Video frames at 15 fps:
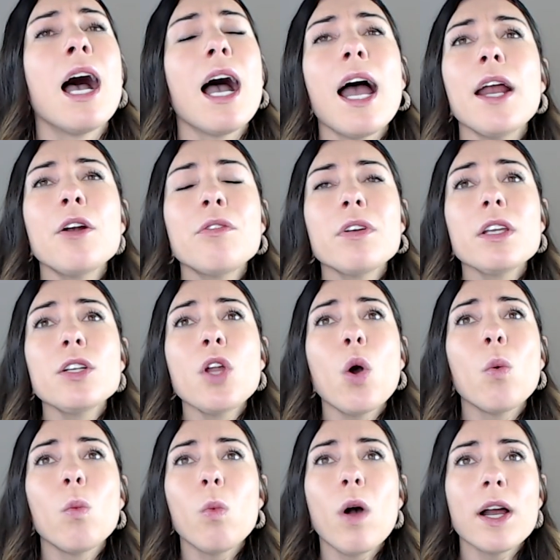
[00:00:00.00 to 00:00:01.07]
I don't really know
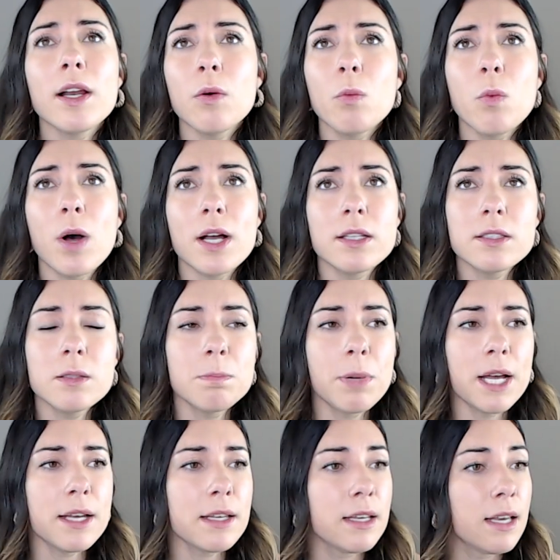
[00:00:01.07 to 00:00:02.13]
what it was,
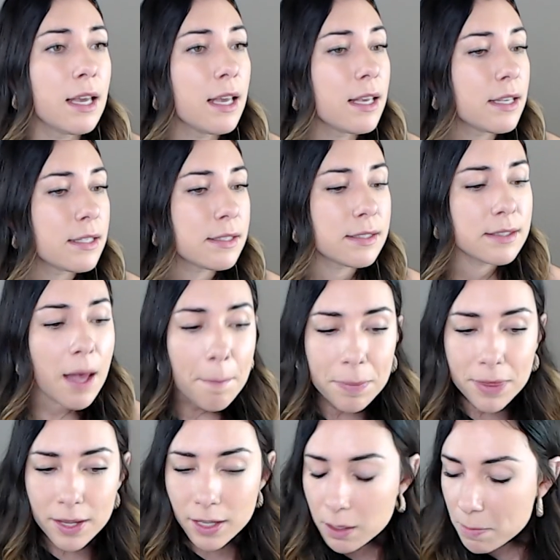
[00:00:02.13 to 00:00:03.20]
but
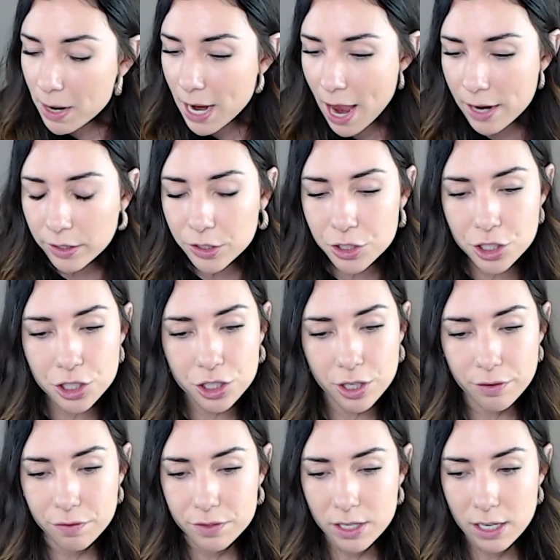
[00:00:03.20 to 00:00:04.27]
something in my energy
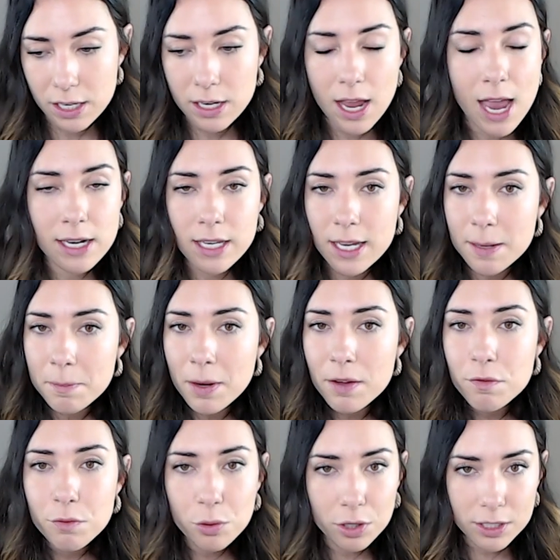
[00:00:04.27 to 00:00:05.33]
shifted, and in my
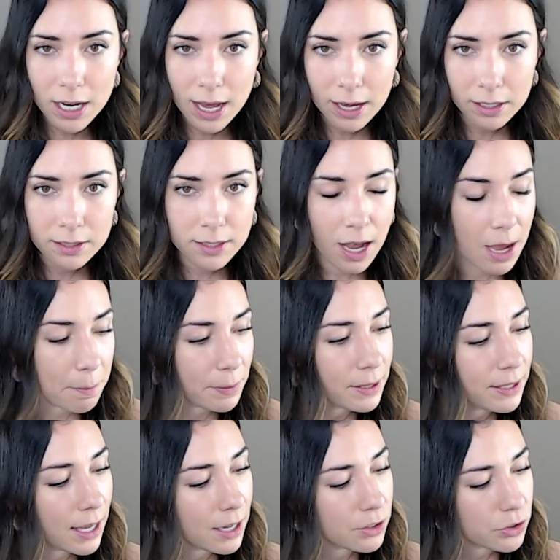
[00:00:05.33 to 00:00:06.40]
vortex, I
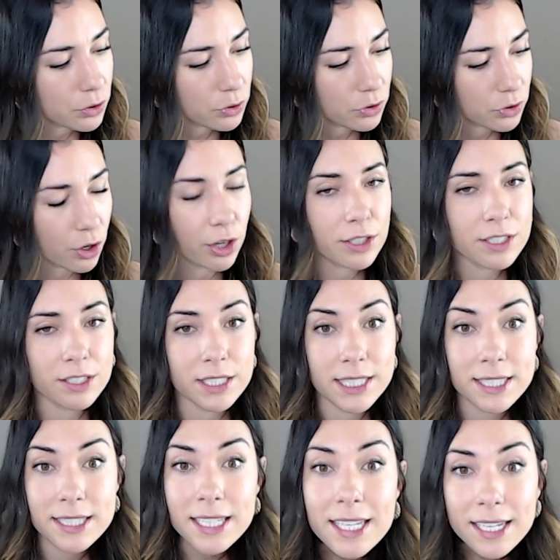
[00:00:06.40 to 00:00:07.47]
began to start to
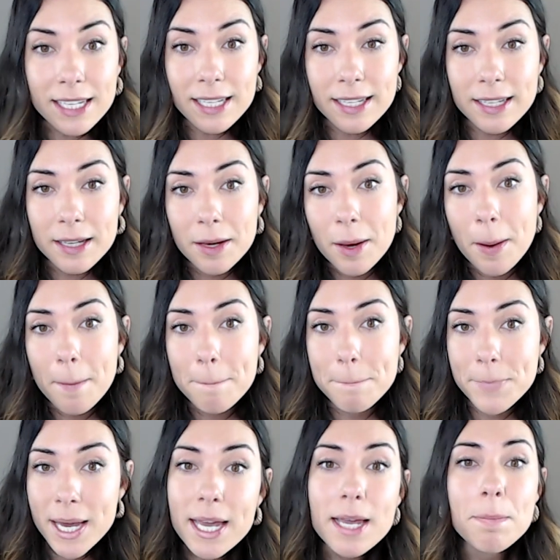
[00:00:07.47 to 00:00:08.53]
see
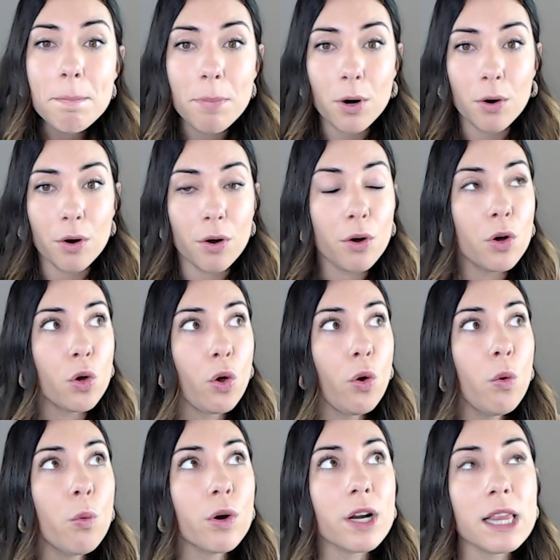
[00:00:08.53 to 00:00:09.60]
people
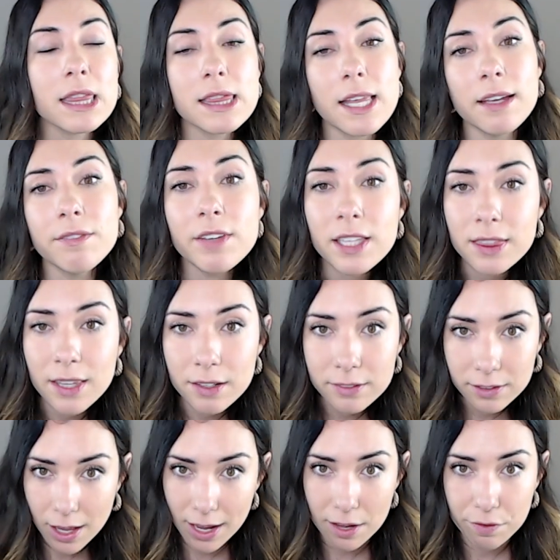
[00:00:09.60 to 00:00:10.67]
who were living their
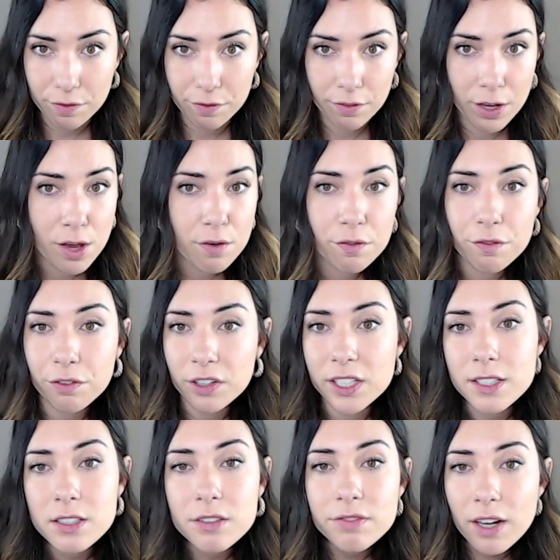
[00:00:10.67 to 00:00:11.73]
life free
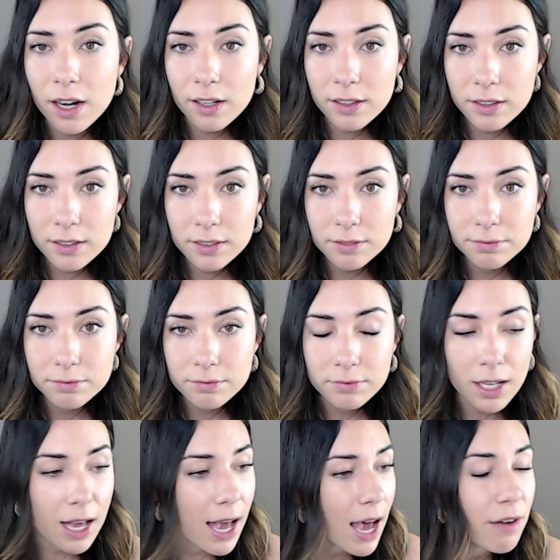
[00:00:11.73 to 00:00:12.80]
as fuck,
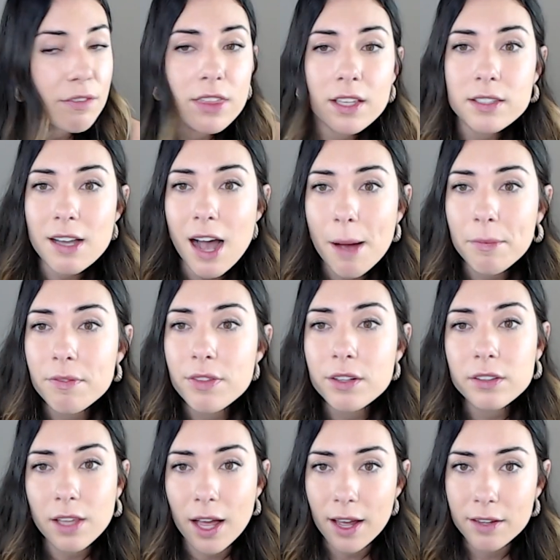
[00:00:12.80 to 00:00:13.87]
having the time of
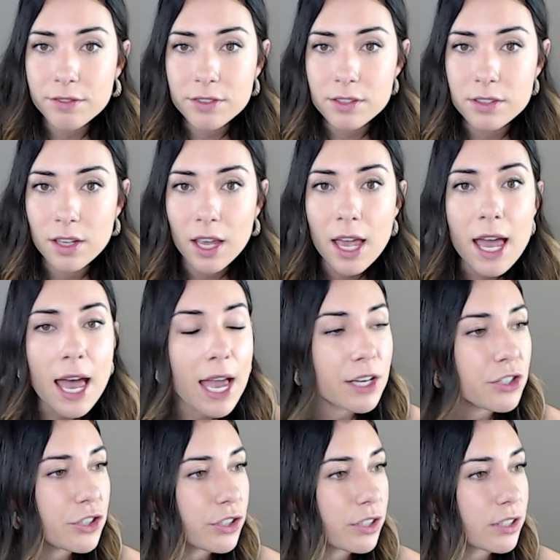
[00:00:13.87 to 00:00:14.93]
their lives,
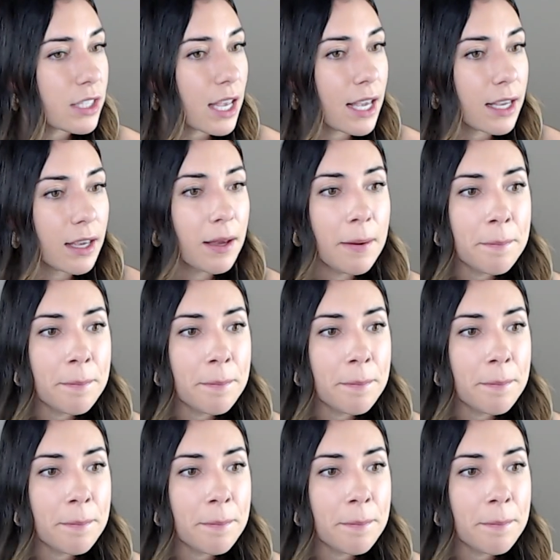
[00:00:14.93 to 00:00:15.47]
and just like